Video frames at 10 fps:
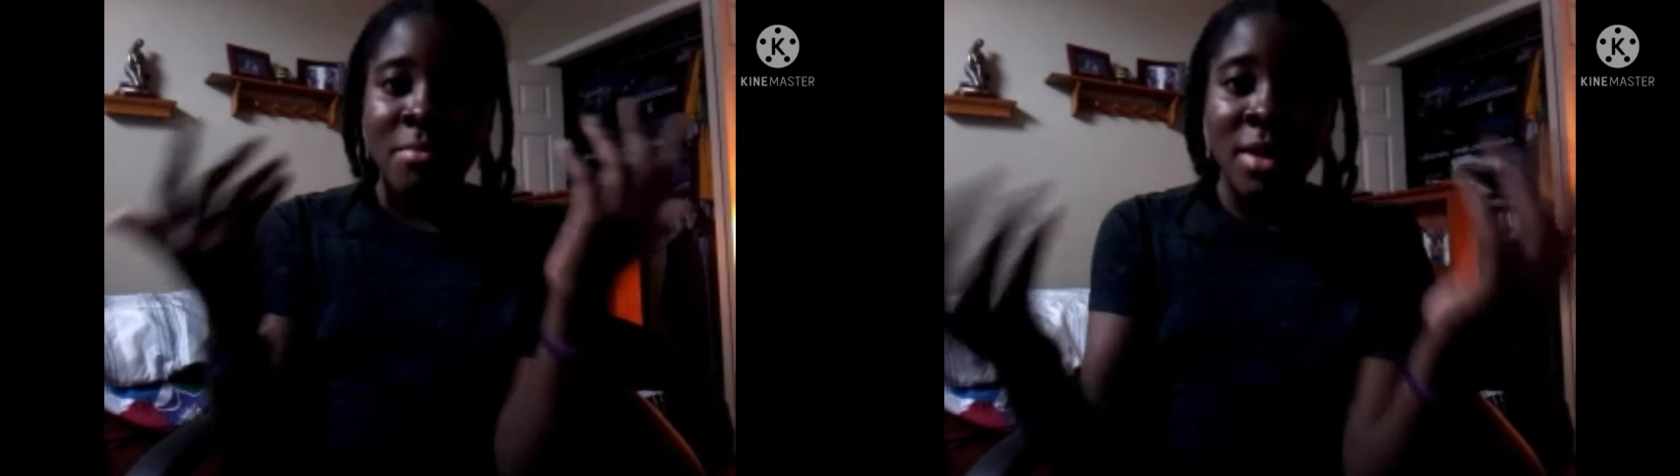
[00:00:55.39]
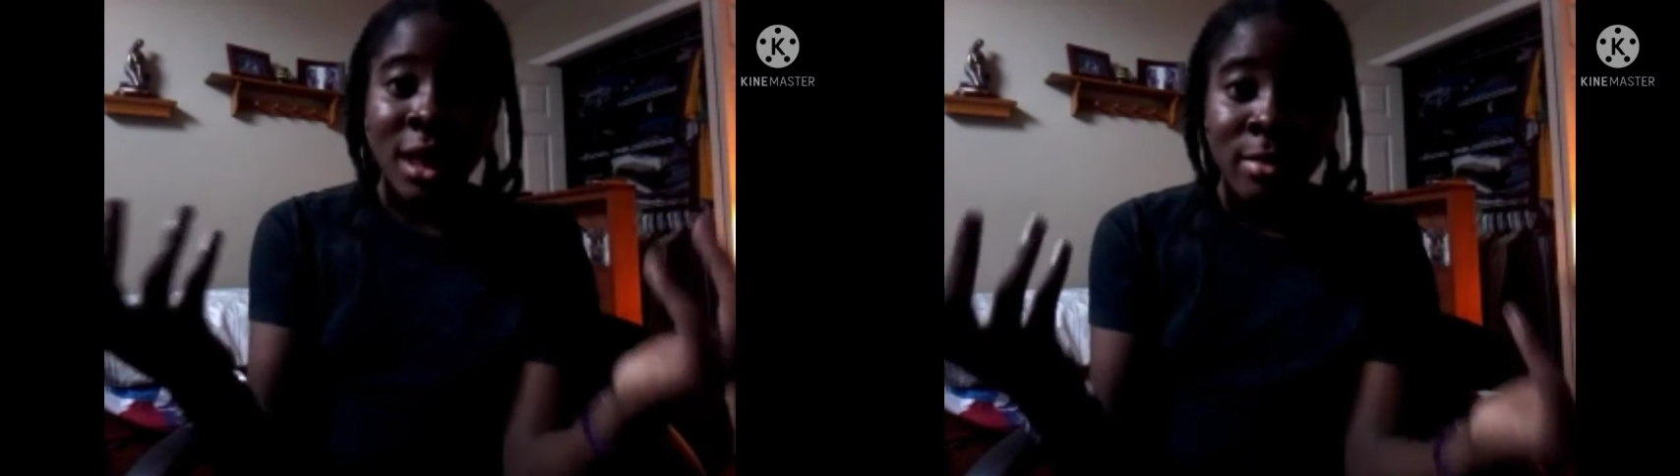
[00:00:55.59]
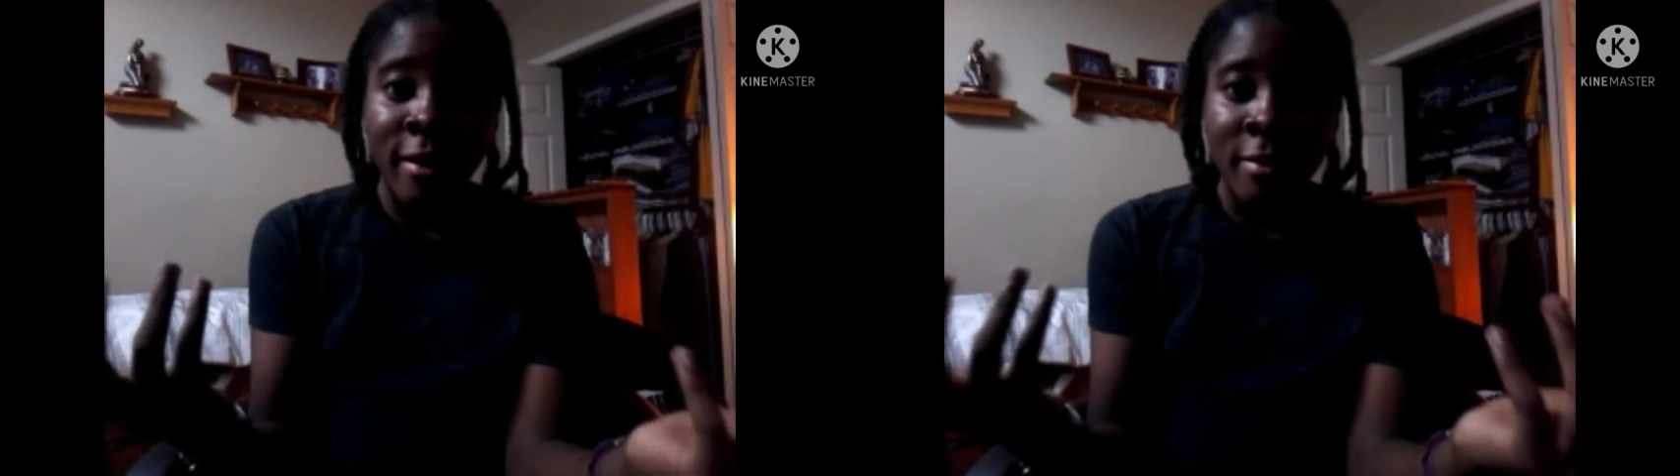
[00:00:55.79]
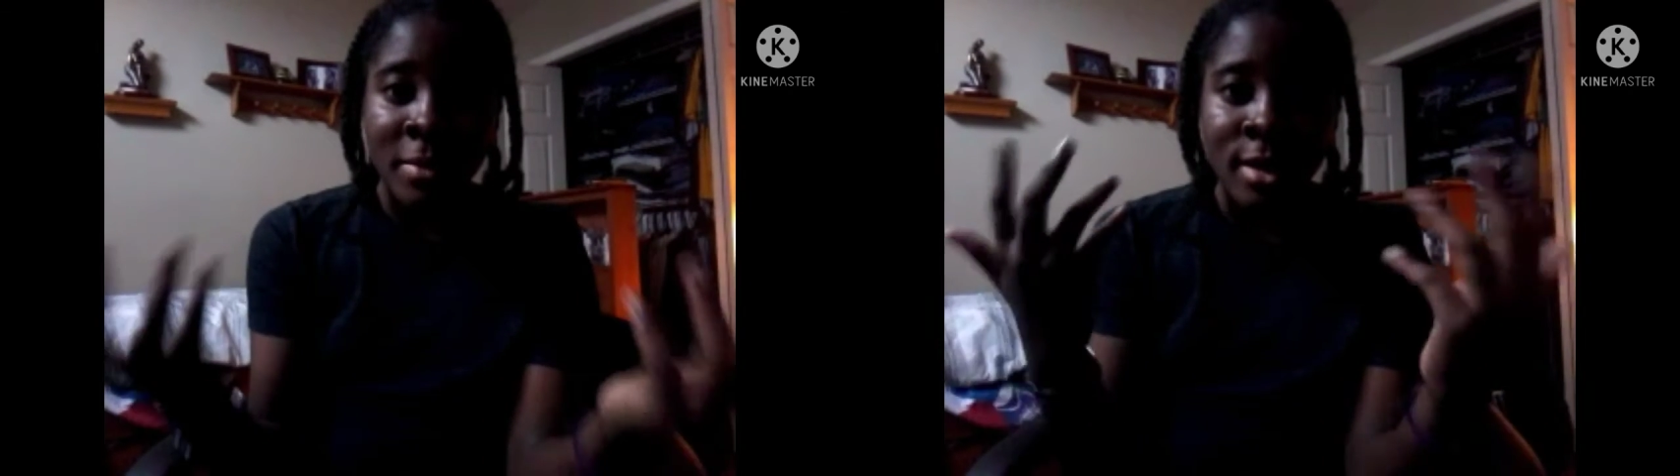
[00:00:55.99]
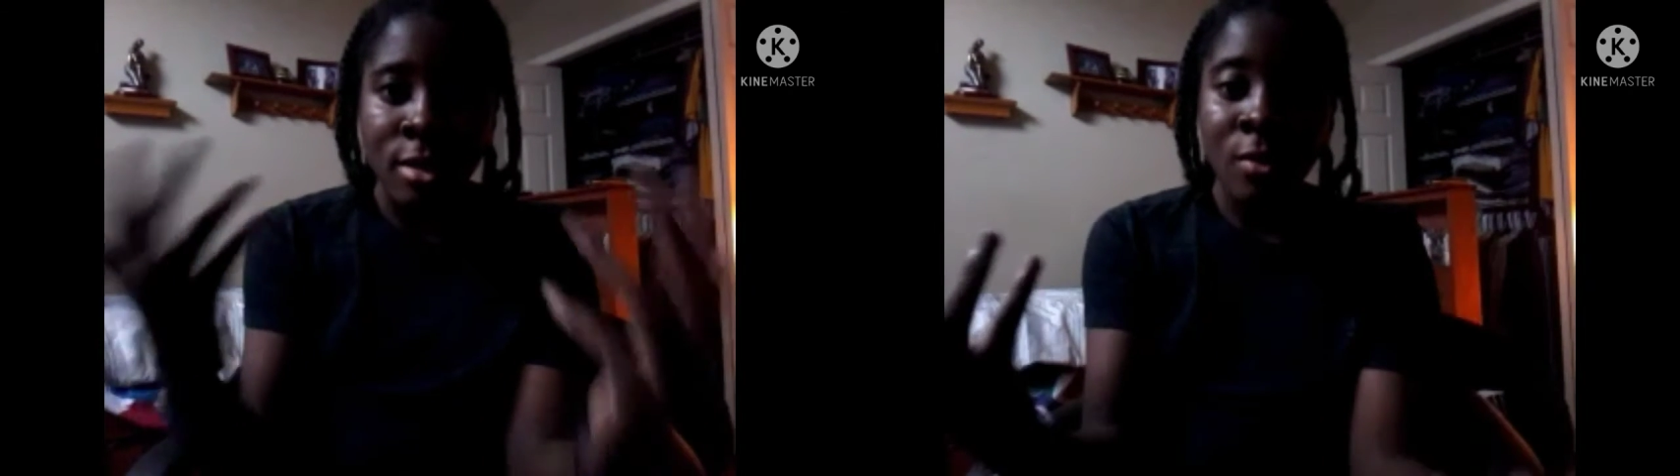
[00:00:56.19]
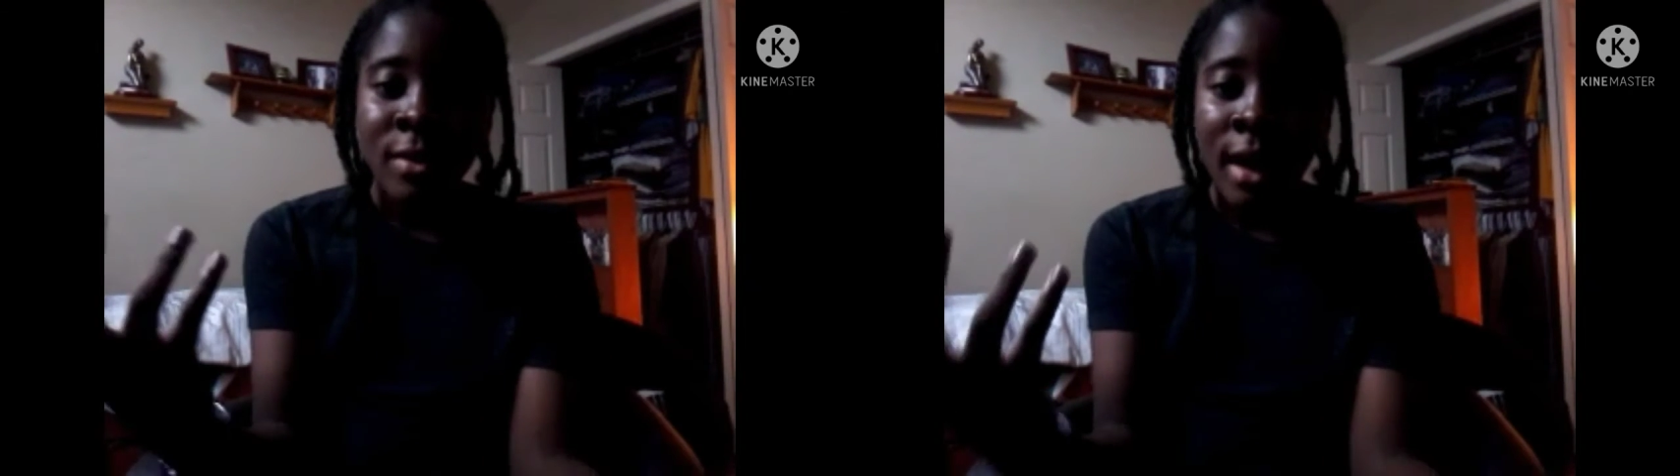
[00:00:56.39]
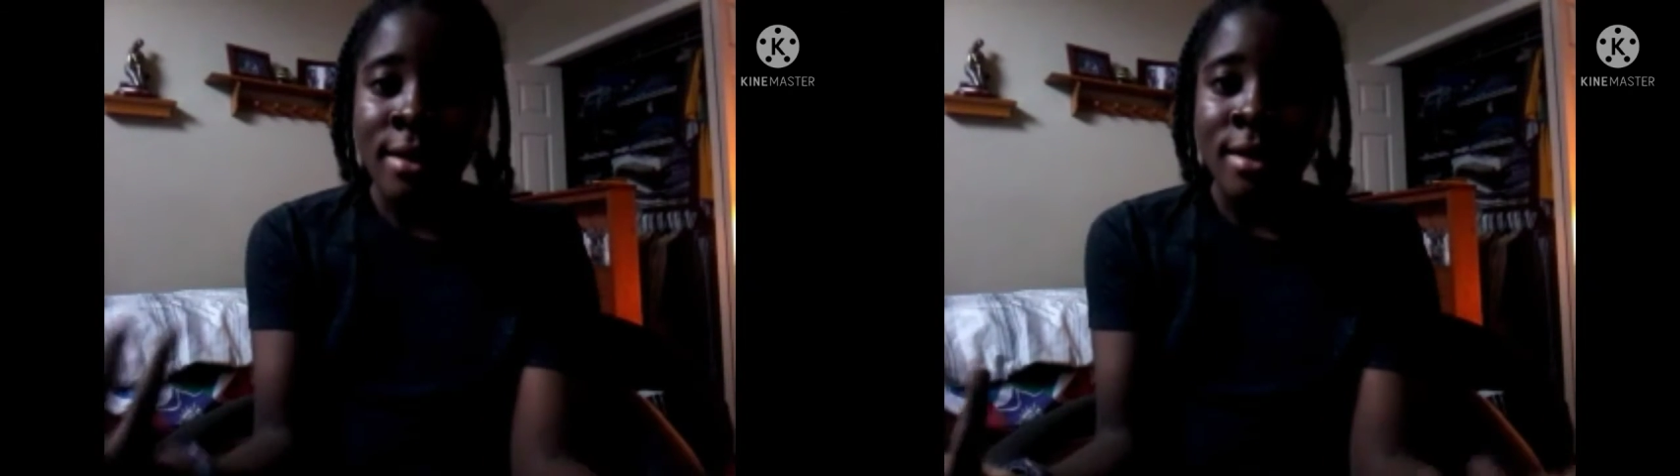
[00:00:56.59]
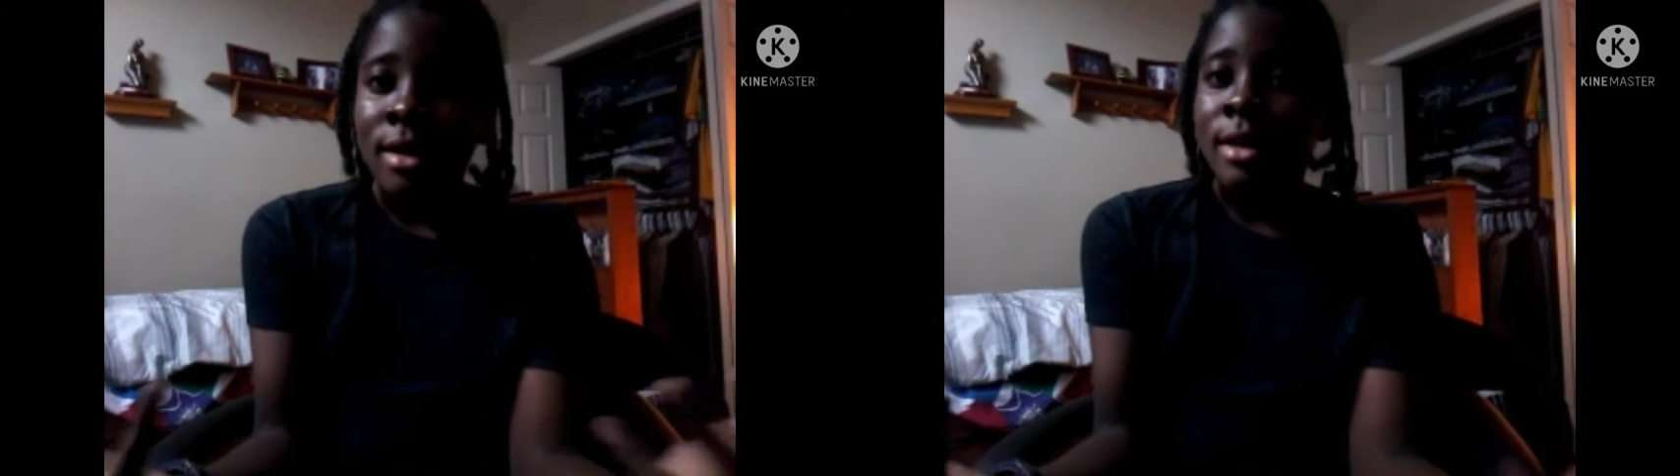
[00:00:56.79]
best way for me to do that,